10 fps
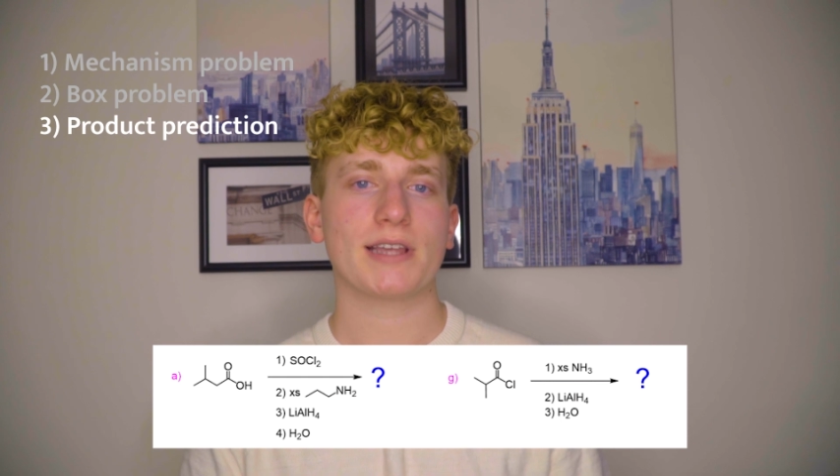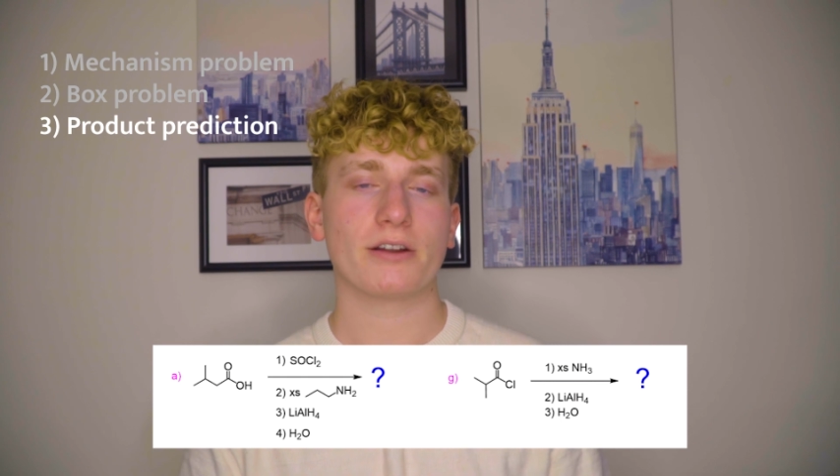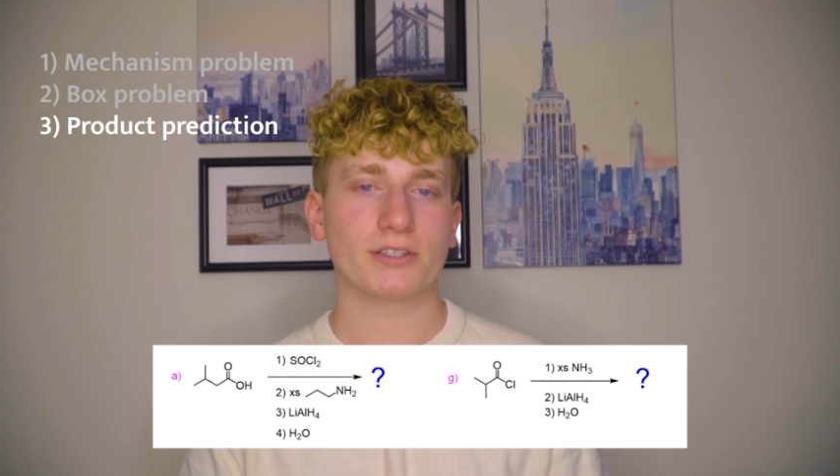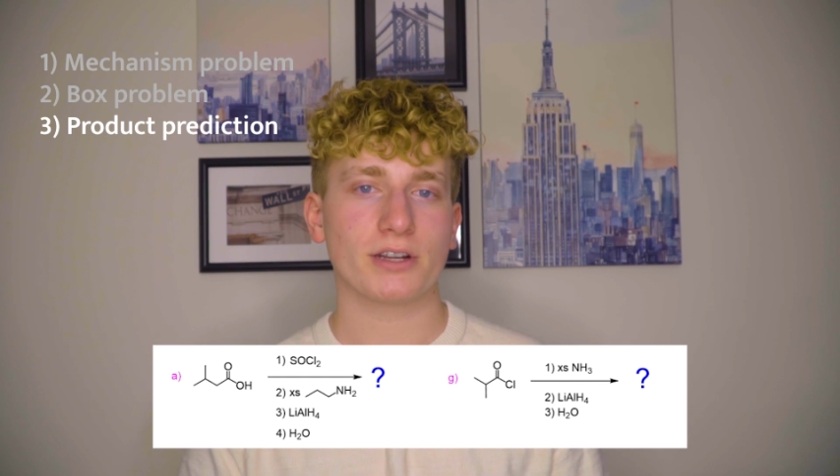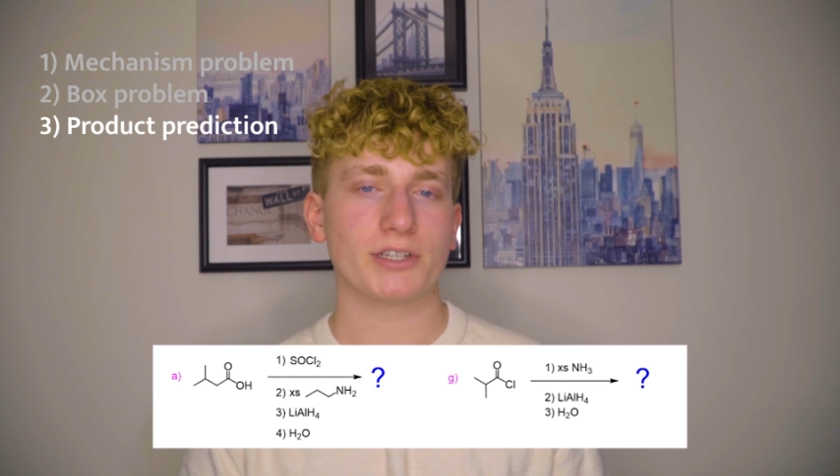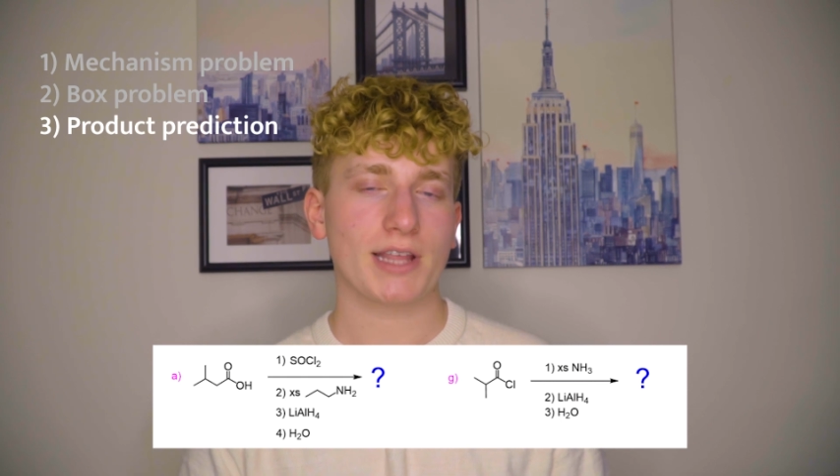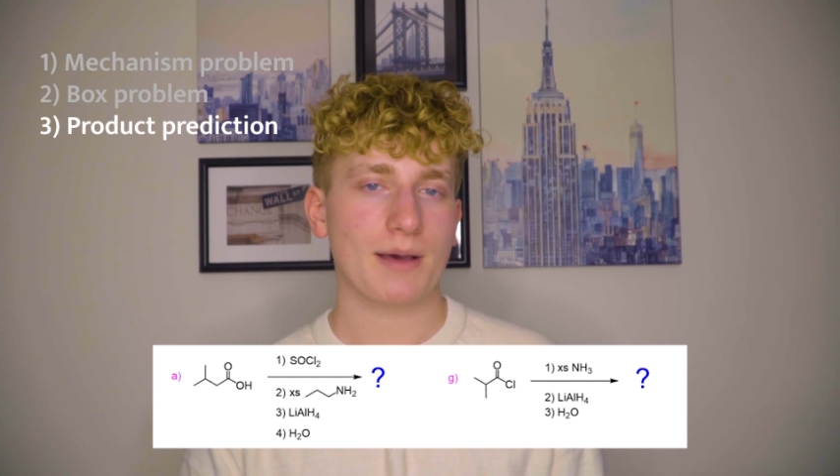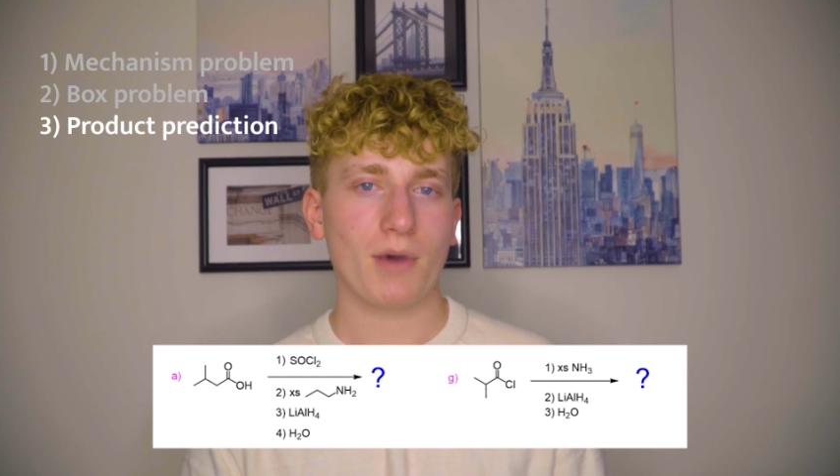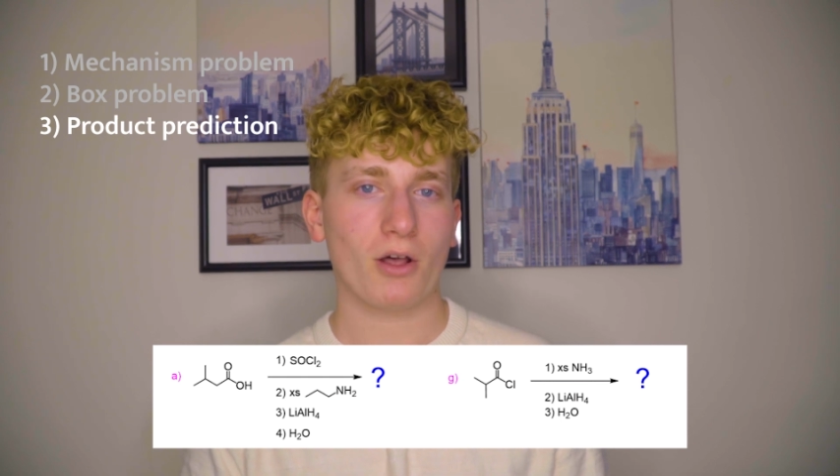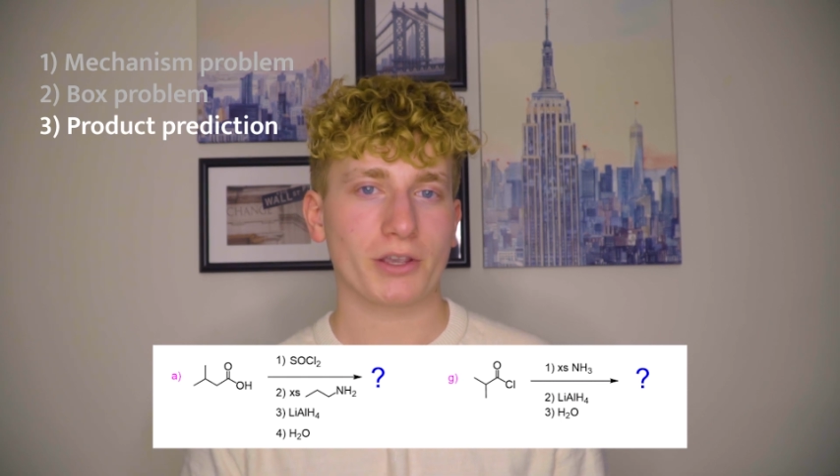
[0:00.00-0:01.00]
that are done to
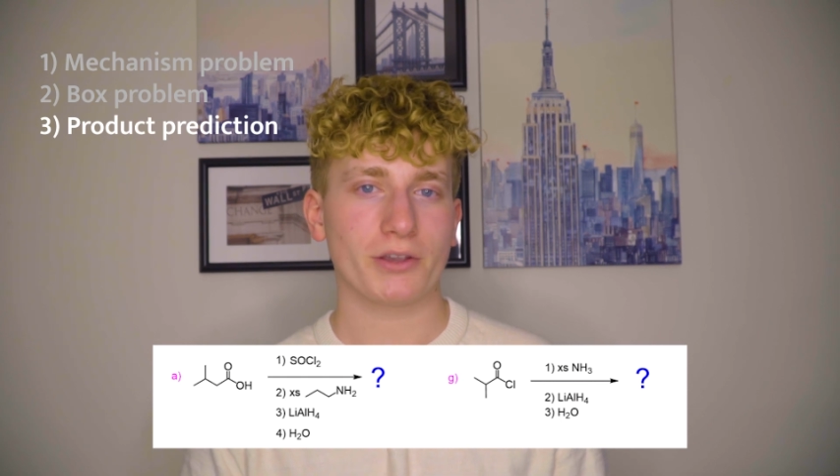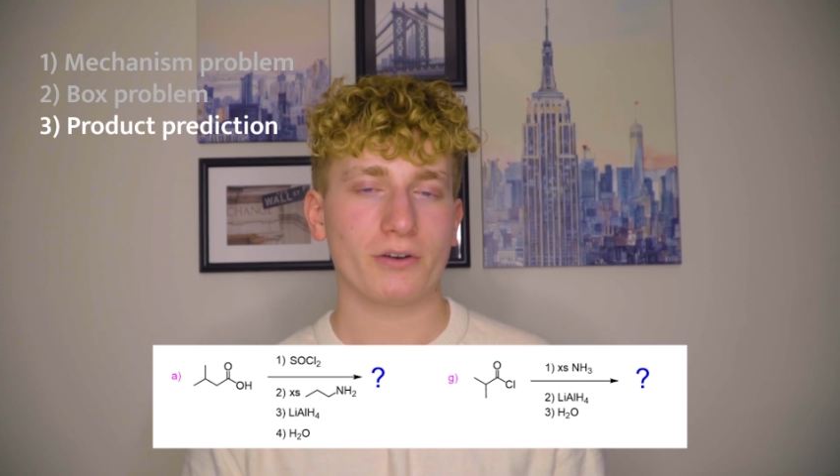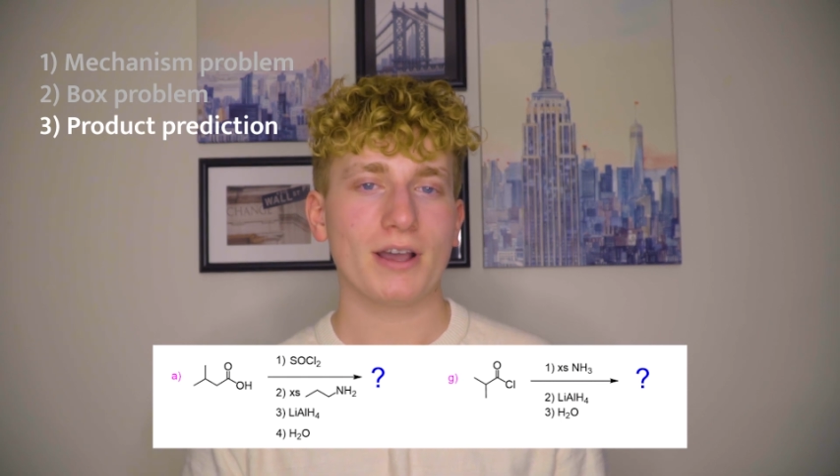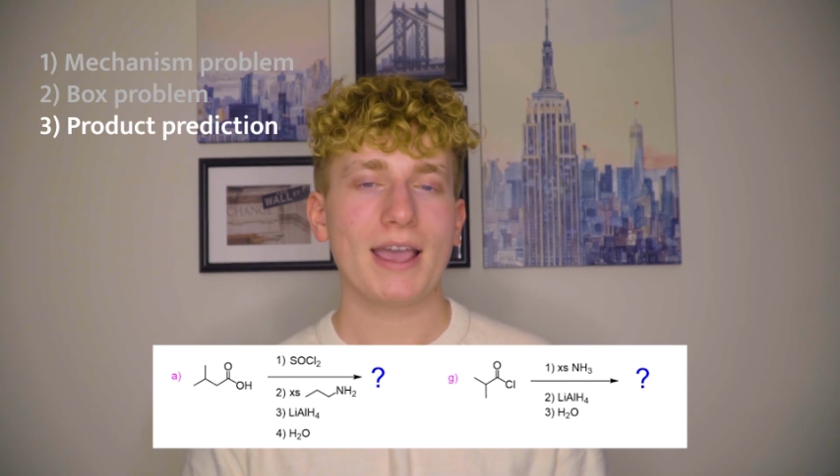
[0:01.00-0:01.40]
that molecule.